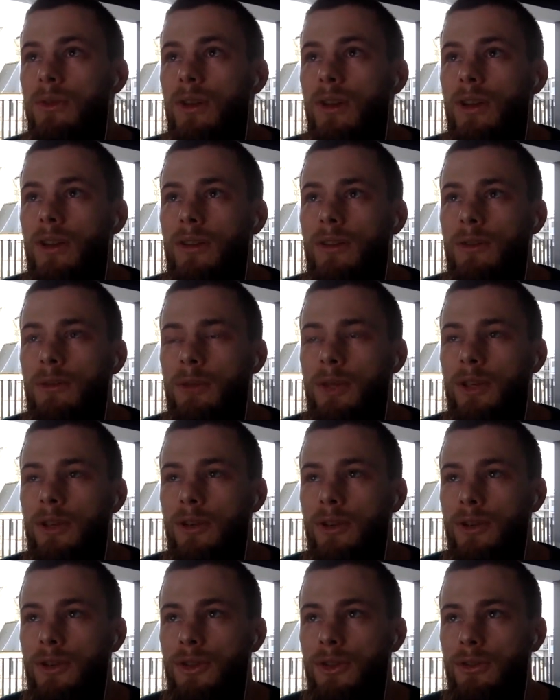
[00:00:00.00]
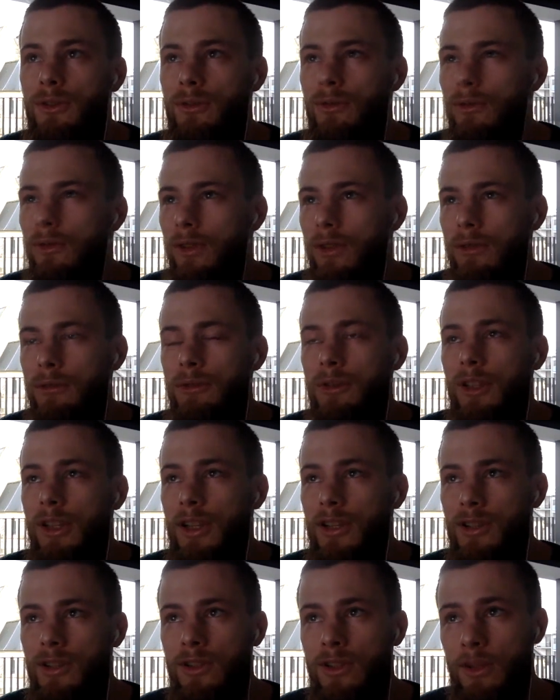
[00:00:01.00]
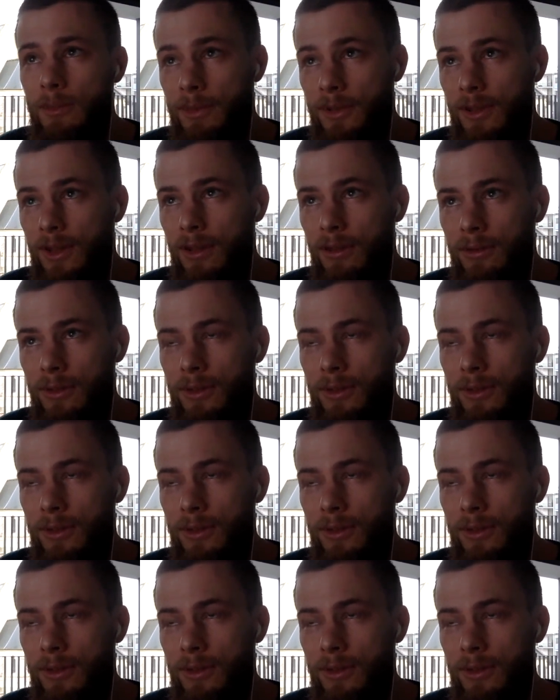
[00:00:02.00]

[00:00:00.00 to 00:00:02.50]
the recursive relationship stuff.